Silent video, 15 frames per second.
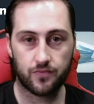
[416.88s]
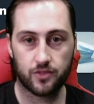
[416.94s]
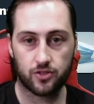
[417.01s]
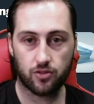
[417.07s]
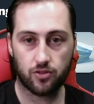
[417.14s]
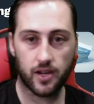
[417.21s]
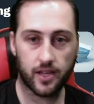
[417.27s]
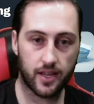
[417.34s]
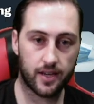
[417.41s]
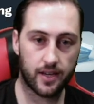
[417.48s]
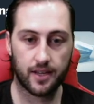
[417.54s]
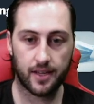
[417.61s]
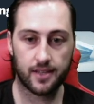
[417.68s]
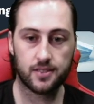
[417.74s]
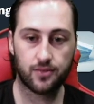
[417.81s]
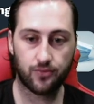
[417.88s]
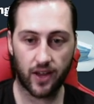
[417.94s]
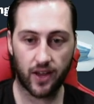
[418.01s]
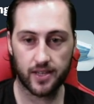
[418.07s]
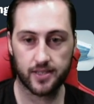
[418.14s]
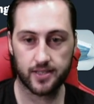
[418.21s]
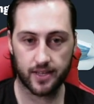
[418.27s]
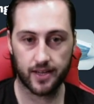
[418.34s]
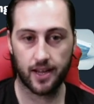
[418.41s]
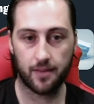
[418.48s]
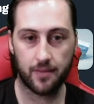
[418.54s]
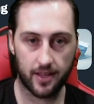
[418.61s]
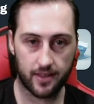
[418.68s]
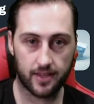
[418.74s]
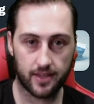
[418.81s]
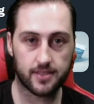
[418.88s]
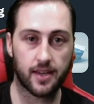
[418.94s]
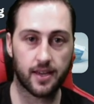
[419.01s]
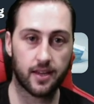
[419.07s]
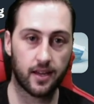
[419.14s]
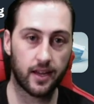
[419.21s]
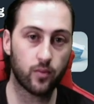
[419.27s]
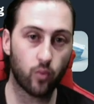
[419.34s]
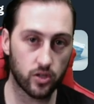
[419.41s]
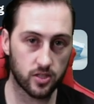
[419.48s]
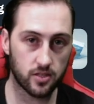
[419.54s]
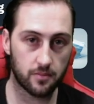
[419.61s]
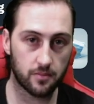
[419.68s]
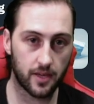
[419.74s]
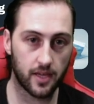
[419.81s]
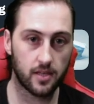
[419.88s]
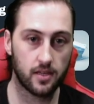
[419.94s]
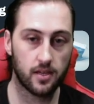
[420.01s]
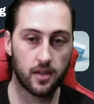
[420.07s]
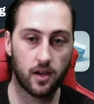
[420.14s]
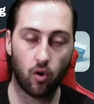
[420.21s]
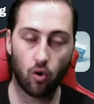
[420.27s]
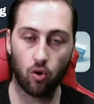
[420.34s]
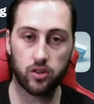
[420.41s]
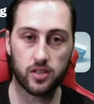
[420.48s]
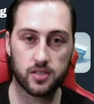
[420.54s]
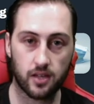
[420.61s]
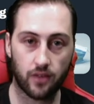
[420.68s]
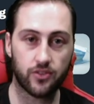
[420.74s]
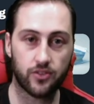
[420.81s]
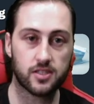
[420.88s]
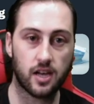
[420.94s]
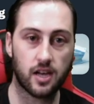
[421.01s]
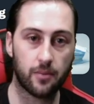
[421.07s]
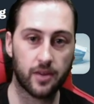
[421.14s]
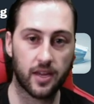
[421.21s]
trying to get his face and name out there saying it wasn't me. All the stuff that's coming